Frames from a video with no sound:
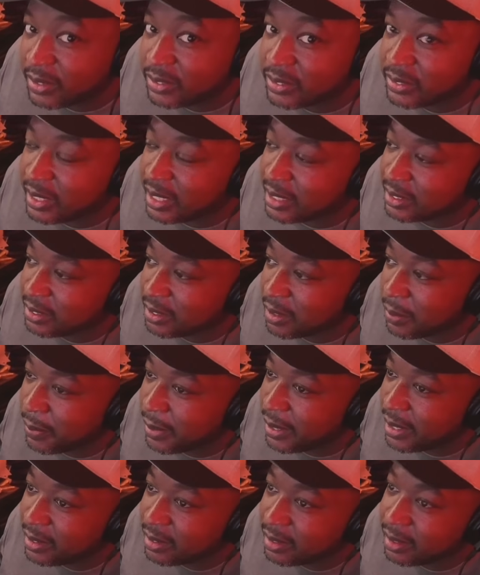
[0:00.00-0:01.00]
on a
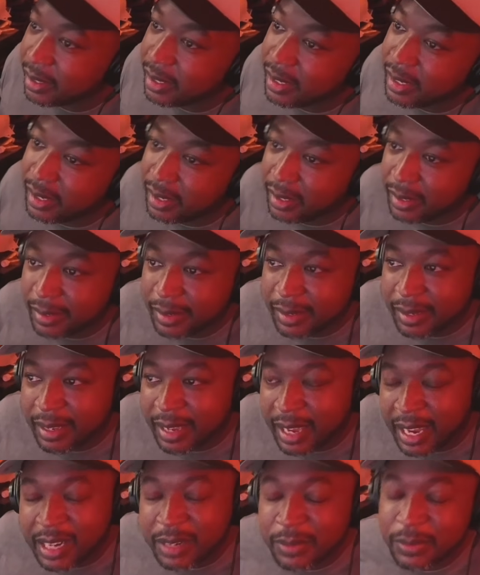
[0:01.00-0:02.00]
base.
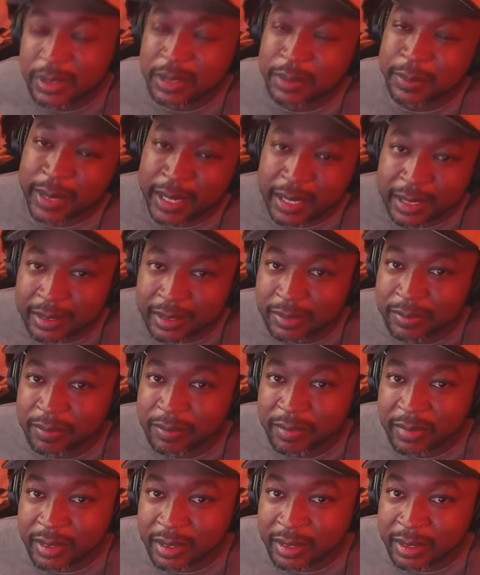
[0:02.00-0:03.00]
I don't want to mod it.
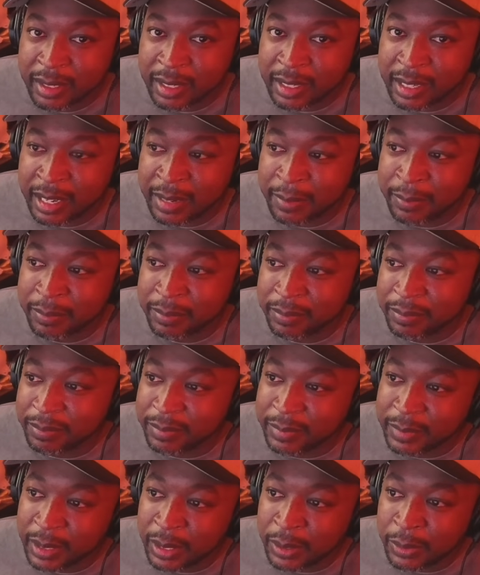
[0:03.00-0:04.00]
Like I'm
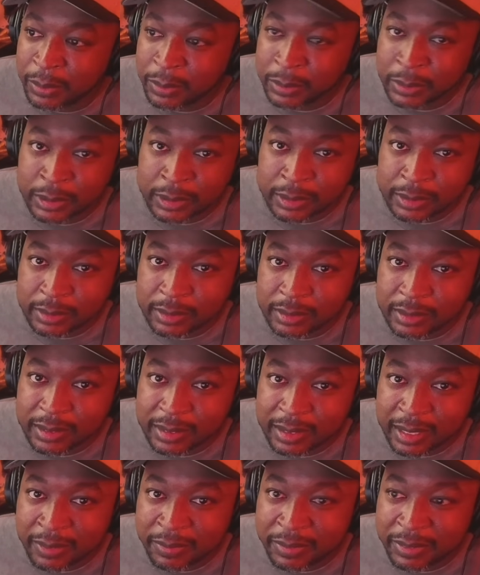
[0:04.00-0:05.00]
older.
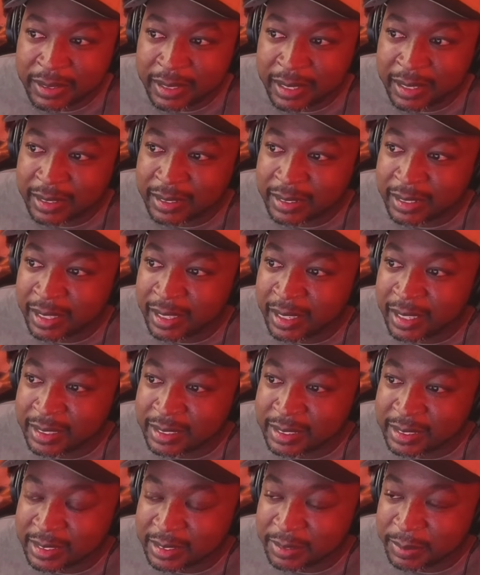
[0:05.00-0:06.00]
I feel like now I
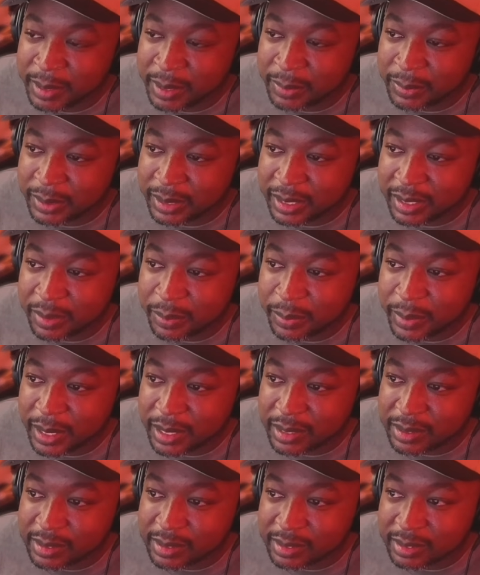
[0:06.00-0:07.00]
should just be able to get a
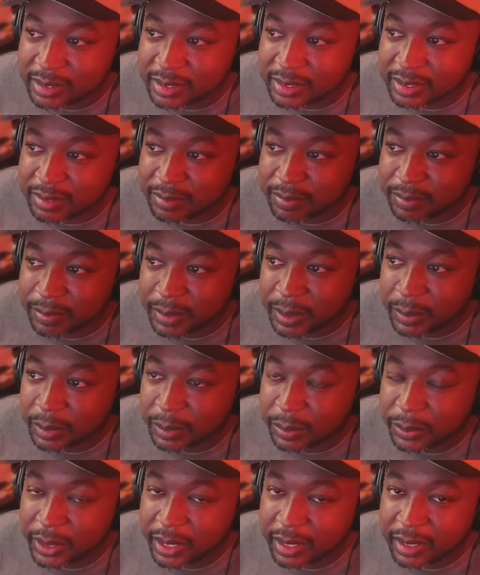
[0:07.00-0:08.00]
bass and just be able
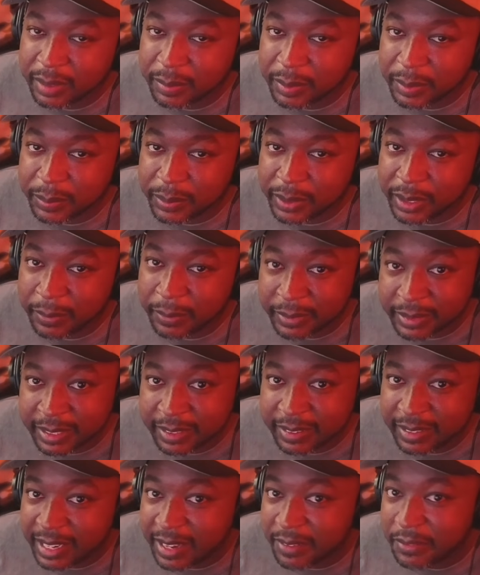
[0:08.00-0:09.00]
to plug it up and play
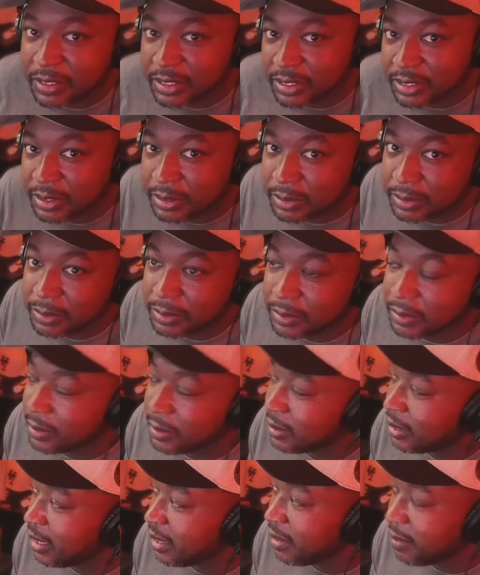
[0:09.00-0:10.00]
without having to
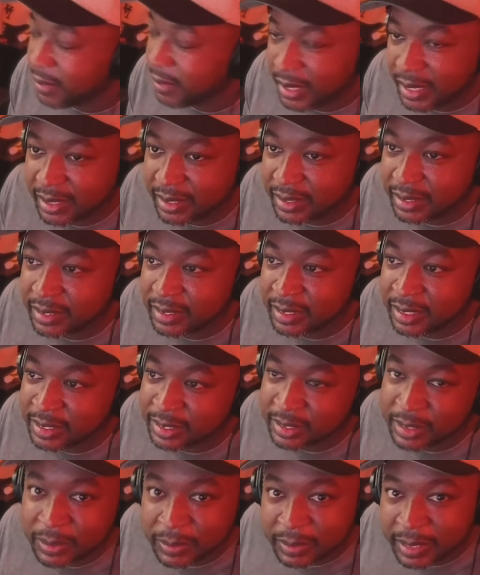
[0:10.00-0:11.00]
like mod it. There's
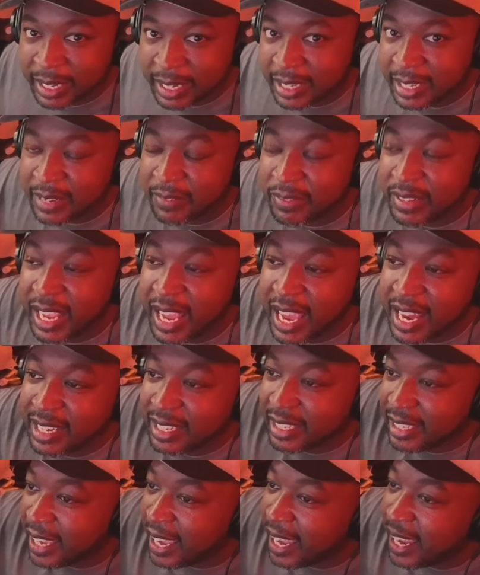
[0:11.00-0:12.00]
no gain. If they had a
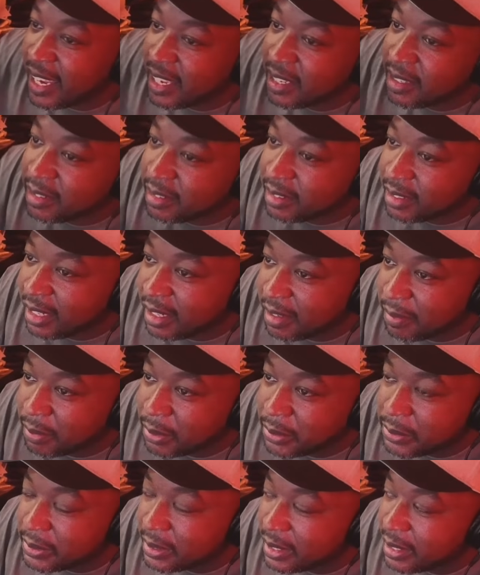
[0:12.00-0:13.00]
gain like
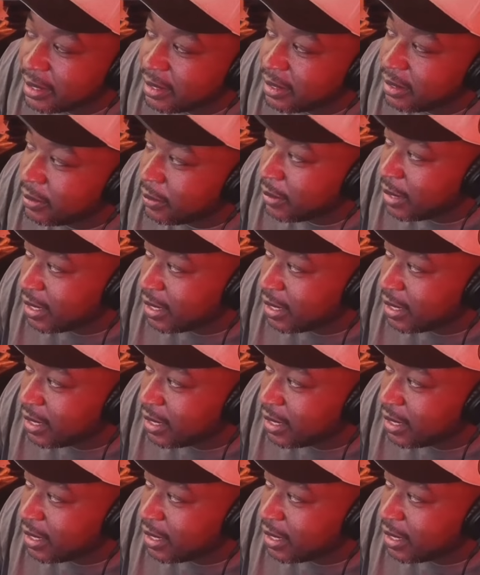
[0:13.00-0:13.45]
boost in there where I